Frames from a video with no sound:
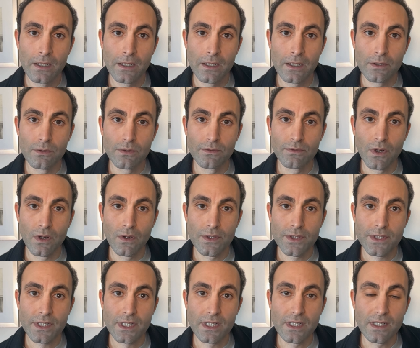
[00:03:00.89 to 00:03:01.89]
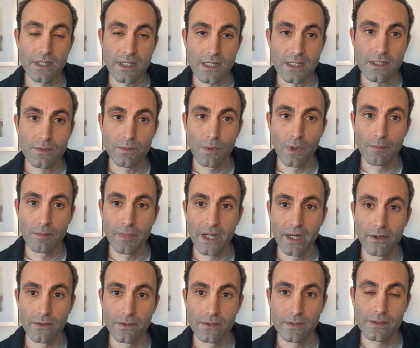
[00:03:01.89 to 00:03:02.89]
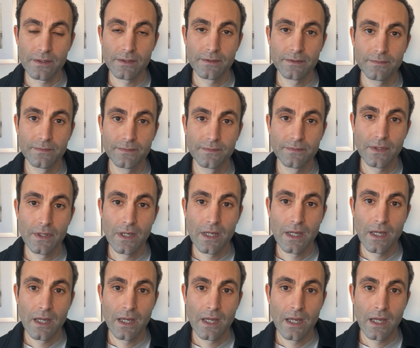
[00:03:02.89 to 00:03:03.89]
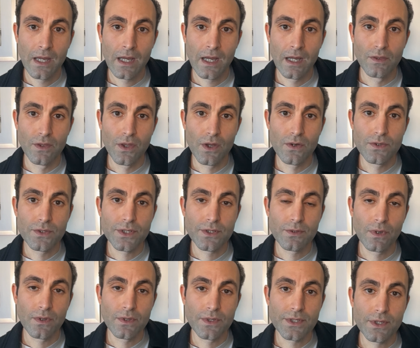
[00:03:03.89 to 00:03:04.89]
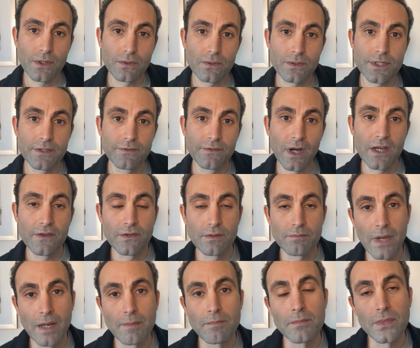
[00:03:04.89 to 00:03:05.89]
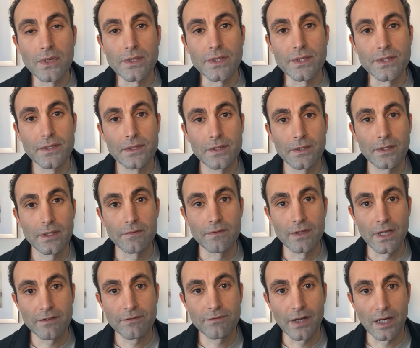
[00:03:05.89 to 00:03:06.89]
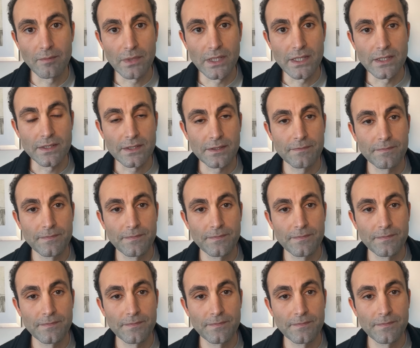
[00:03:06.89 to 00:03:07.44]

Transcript: who have lost at least one parent, and those who are the sole surviving members of their families.